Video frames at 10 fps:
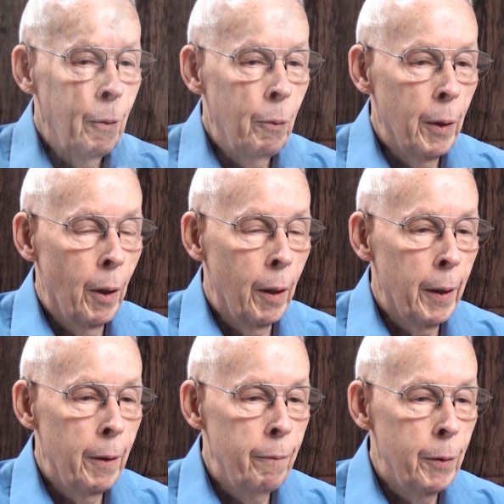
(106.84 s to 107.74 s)
Went on
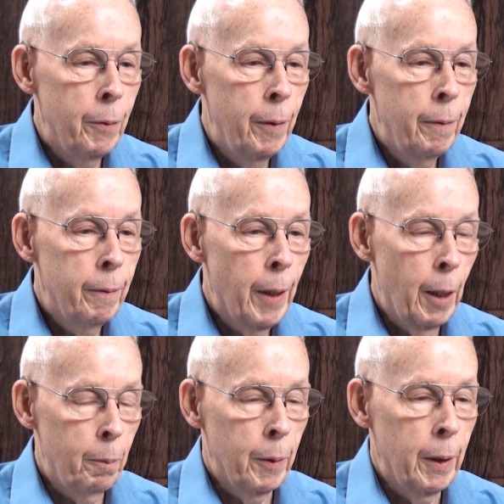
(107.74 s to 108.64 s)
and interviewed
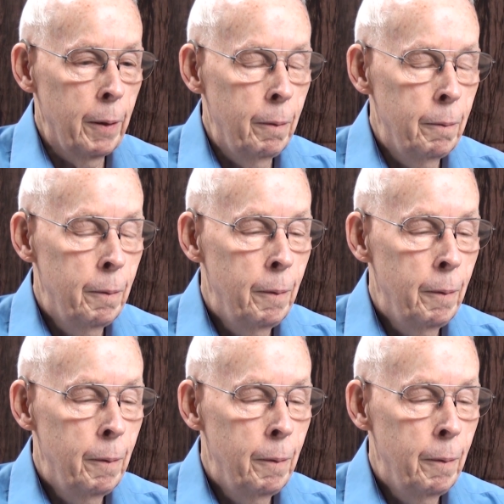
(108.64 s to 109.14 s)
Abilene,